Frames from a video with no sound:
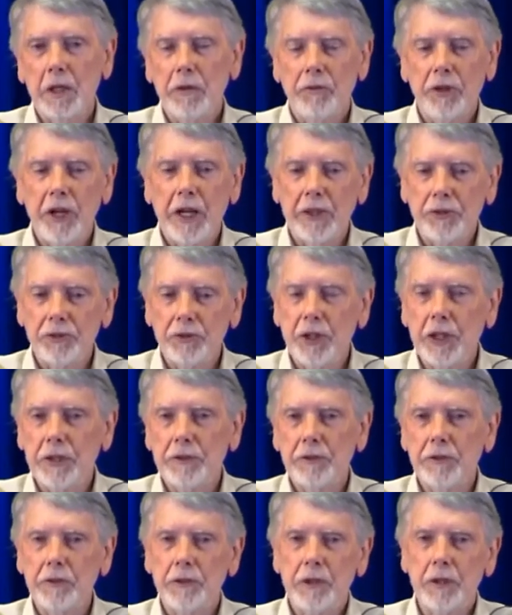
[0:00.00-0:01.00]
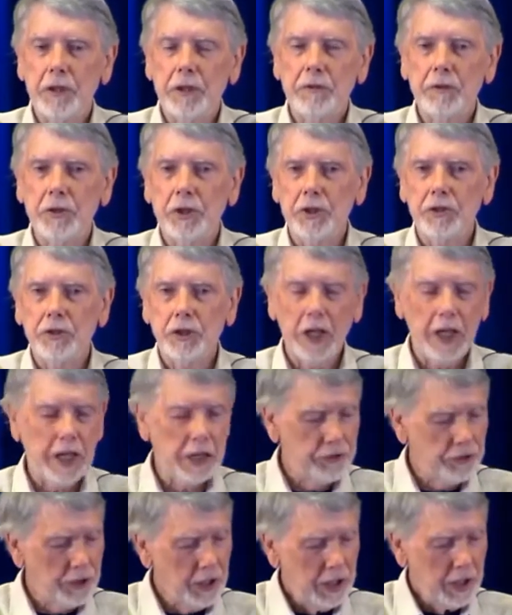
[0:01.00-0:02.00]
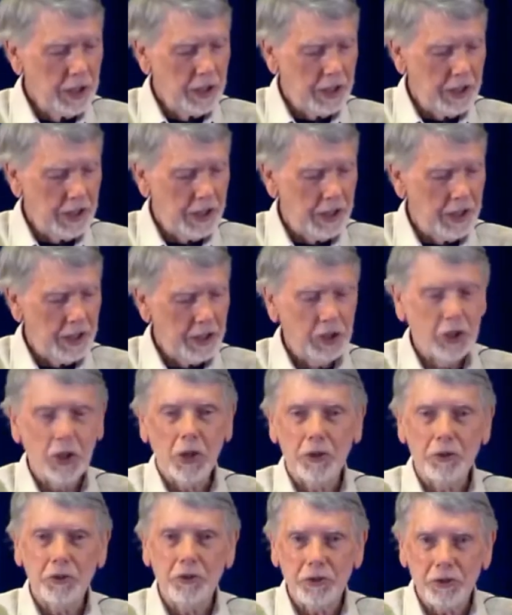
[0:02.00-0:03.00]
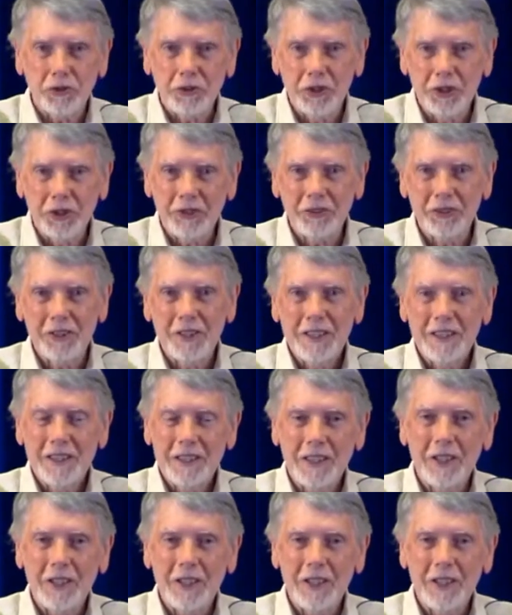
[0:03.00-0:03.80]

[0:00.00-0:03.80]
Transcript: if that is necessary for the child's consciousness.